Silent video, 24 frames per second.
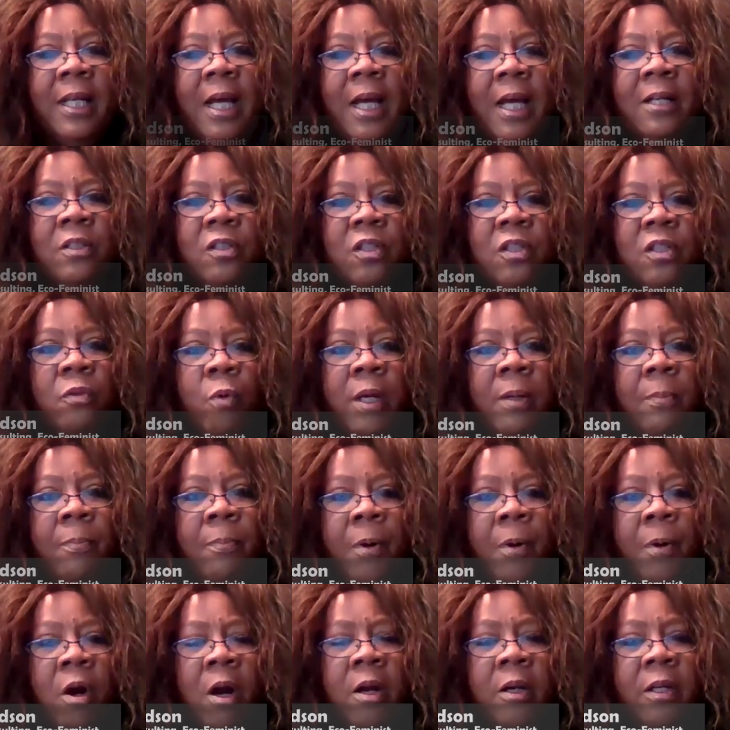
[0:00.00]
in Oxen
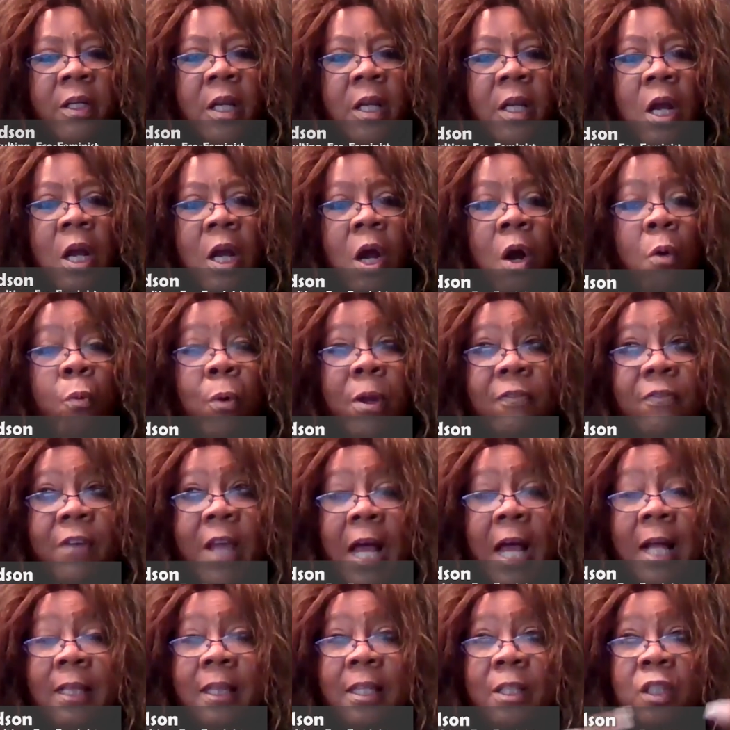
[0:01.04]
Run Park.
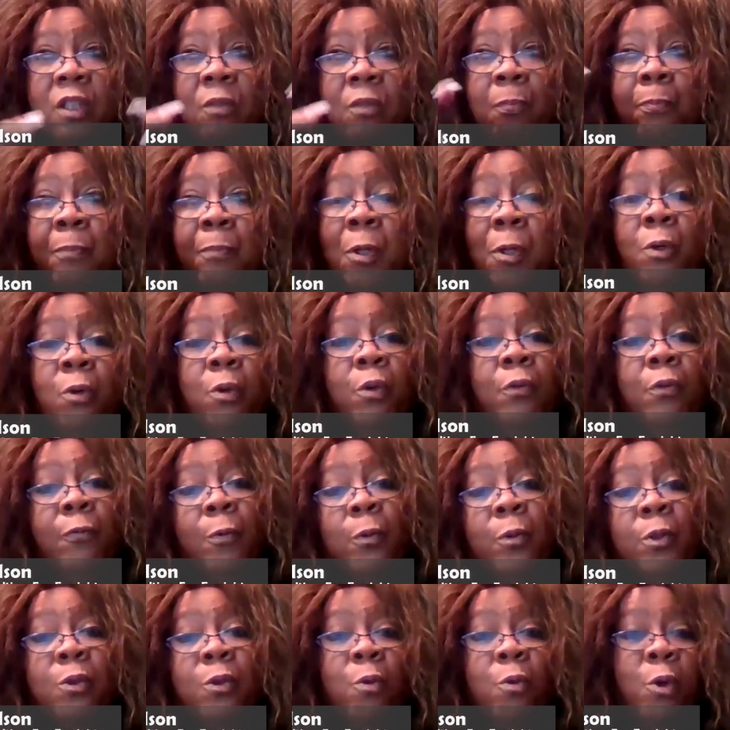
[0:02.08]
We've got this
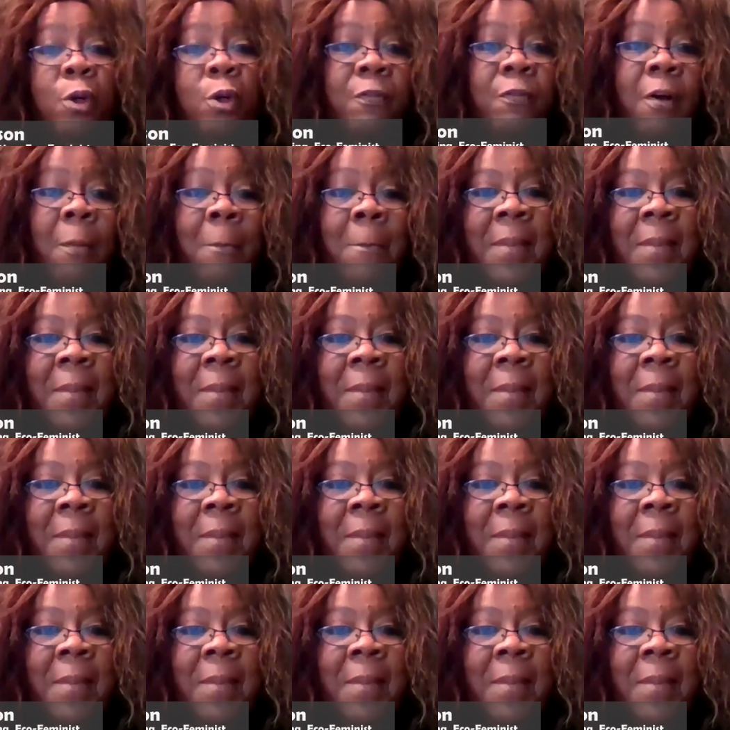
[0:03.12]
beautiful sort of